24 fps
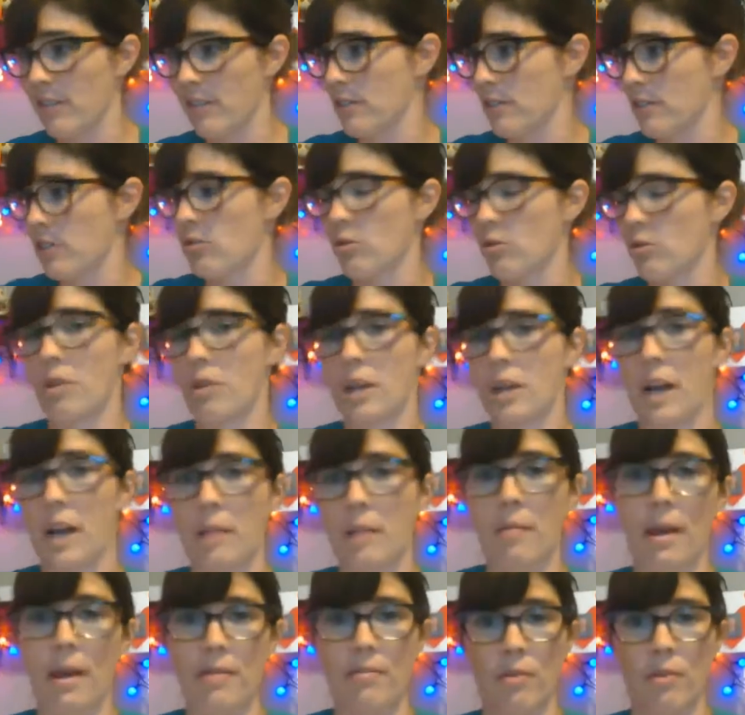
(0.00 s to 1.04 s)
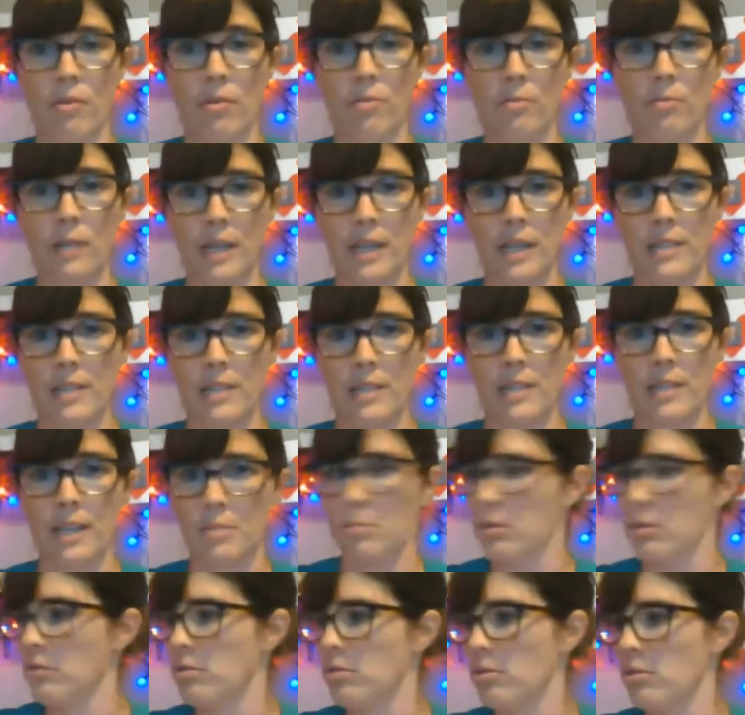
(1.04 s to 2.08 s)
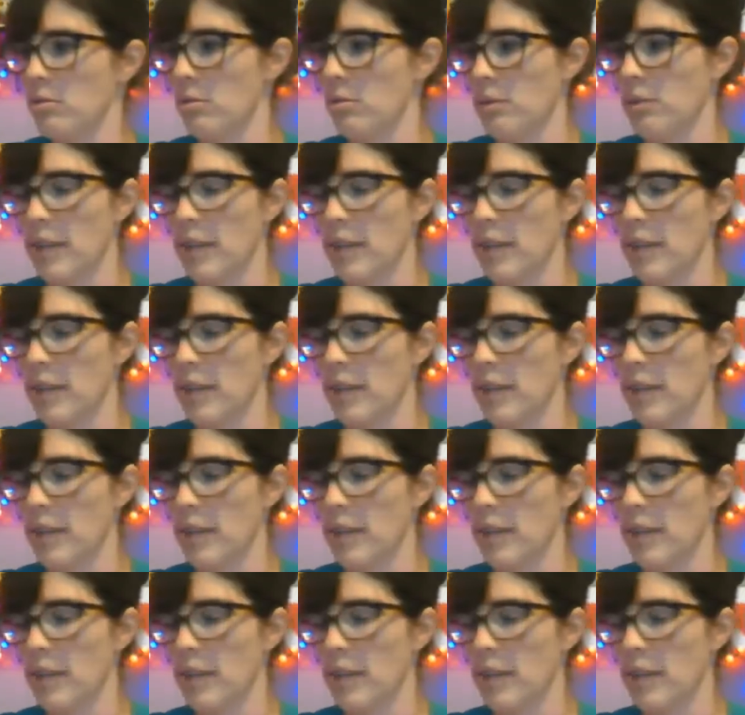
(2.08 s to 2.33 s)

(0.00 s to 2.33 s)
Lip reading: control it on my phone because it has Bluetooth